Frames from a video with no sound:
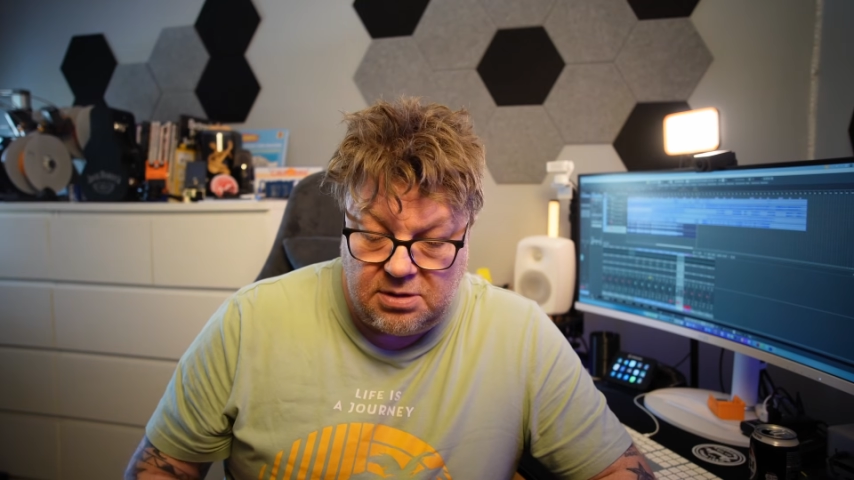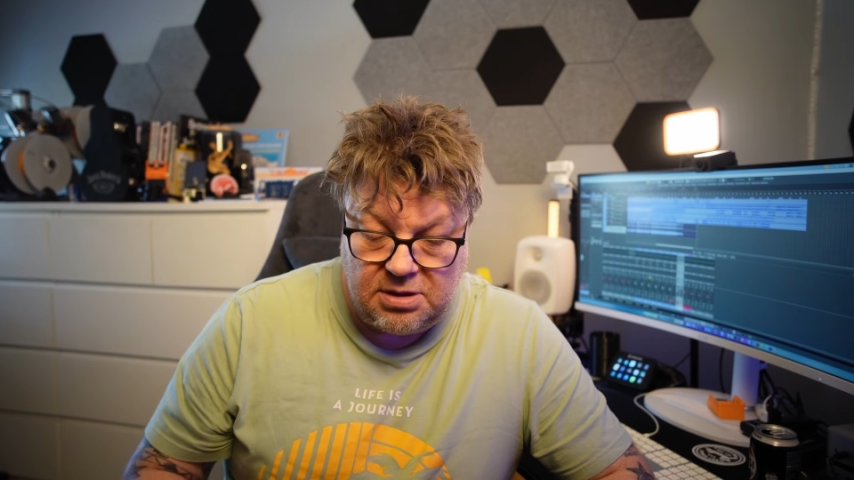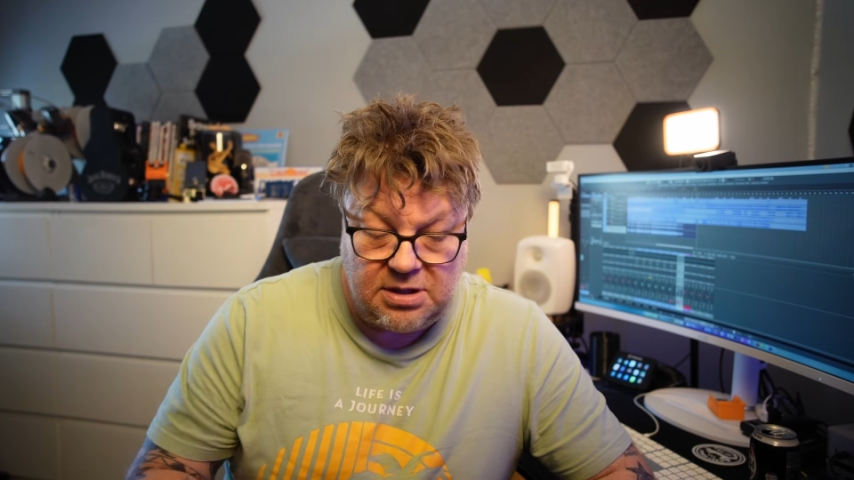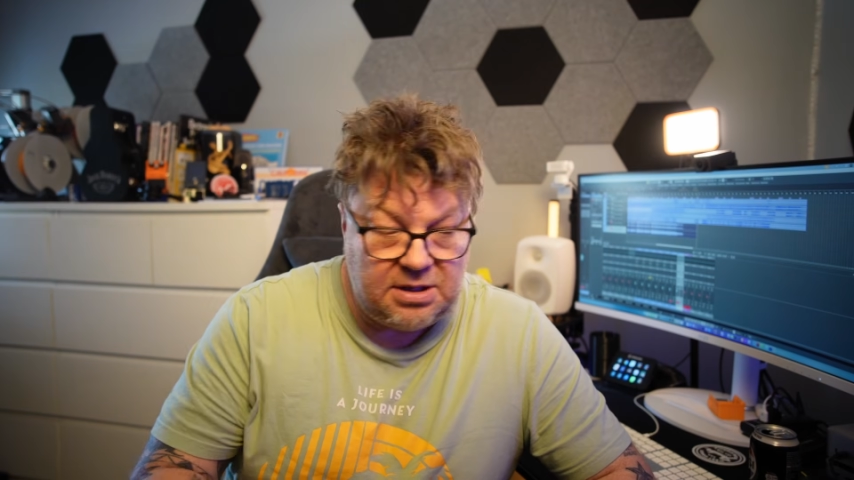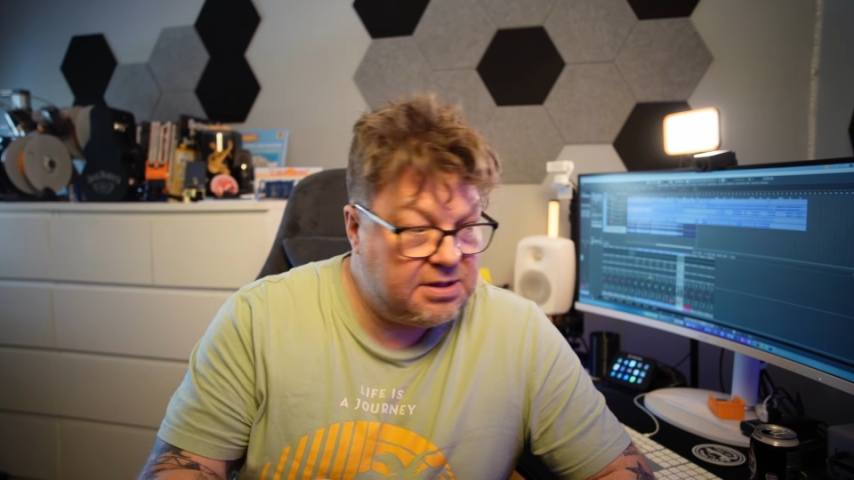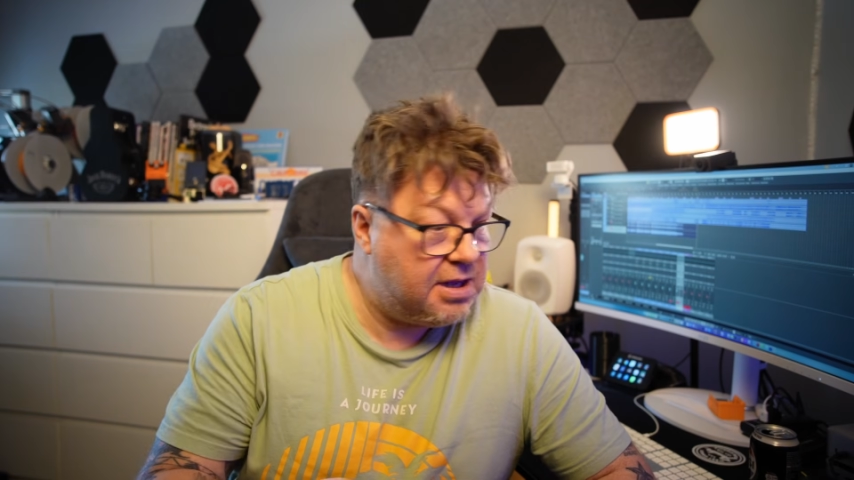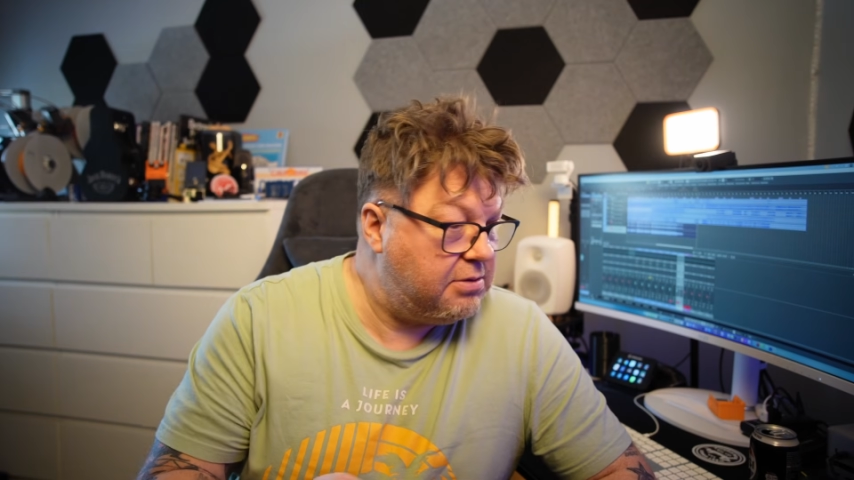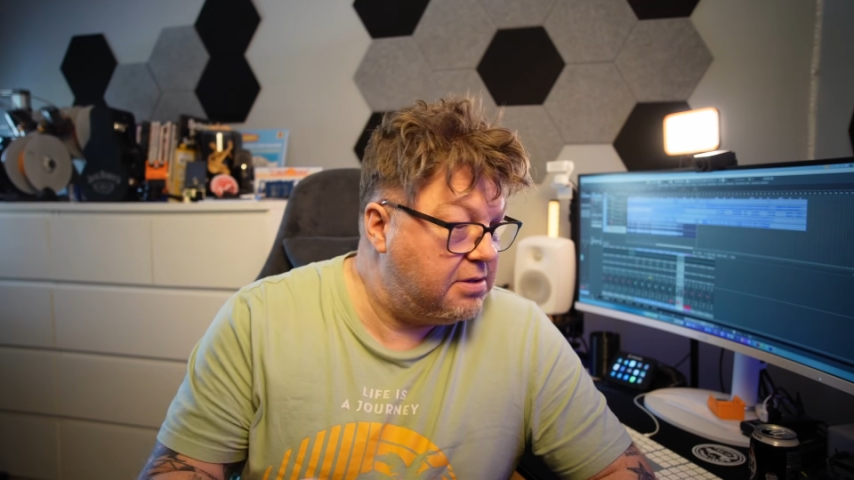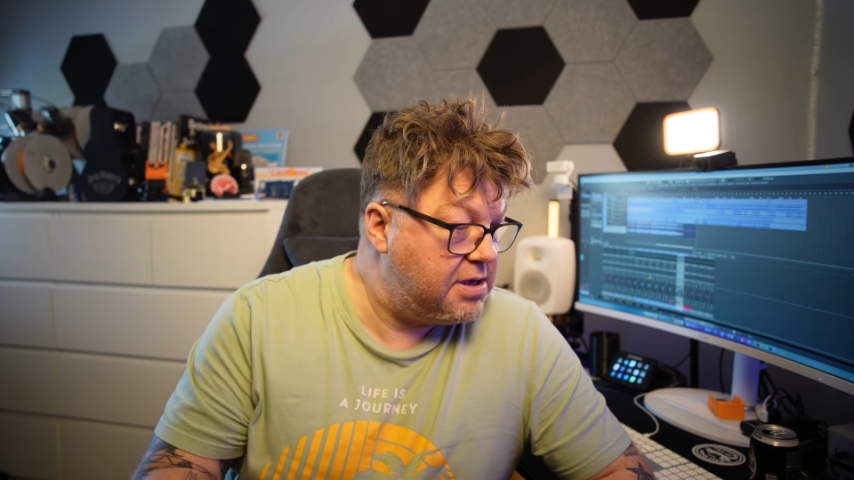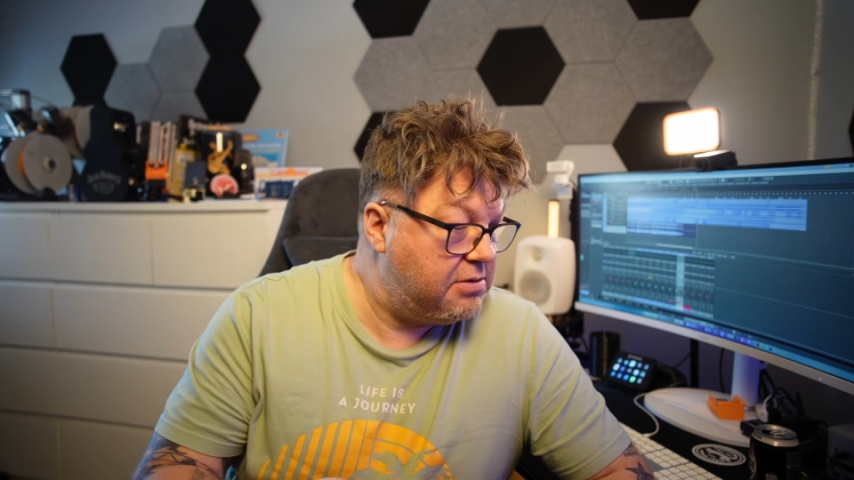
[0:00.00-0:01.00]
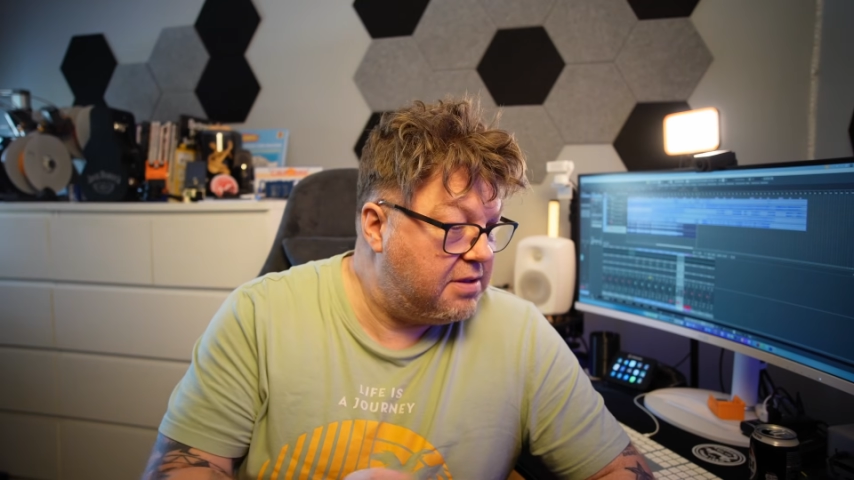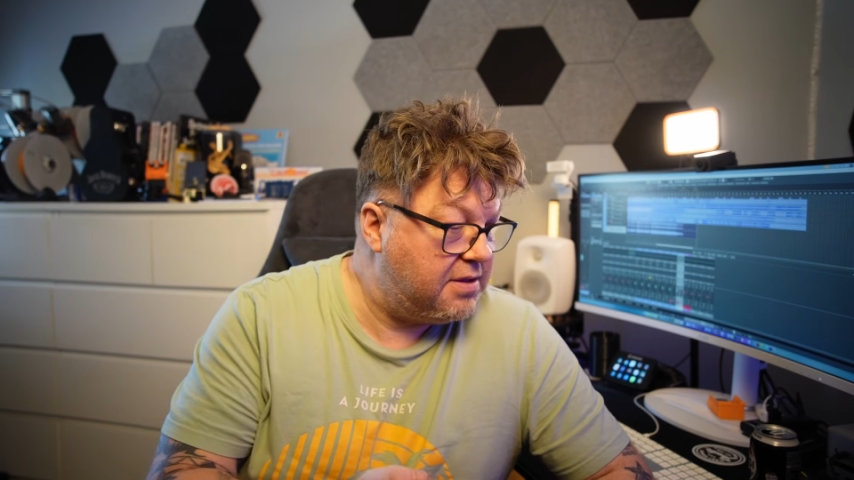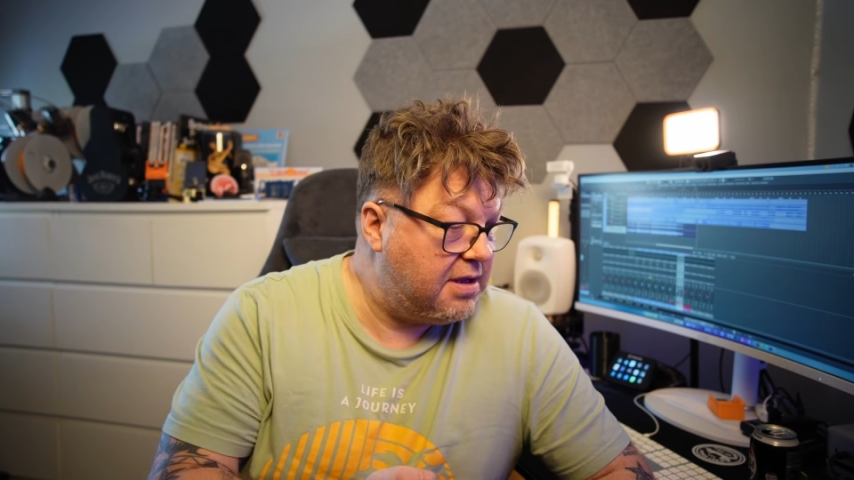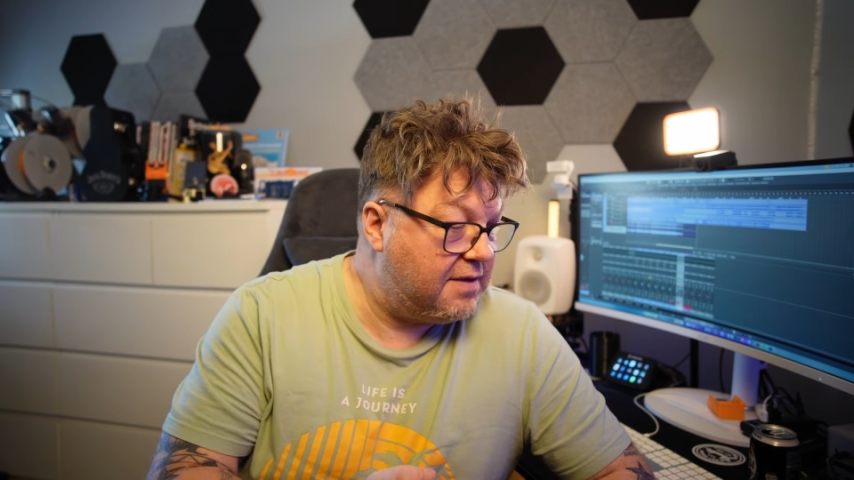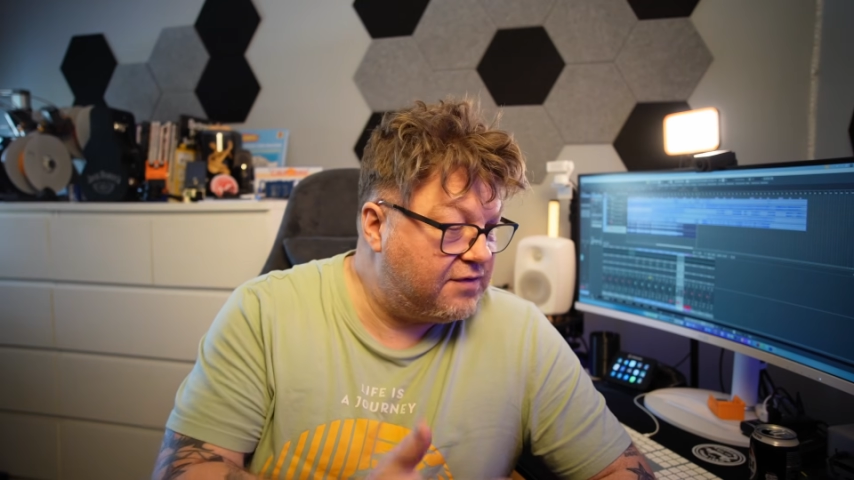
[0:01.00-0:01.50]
The only thing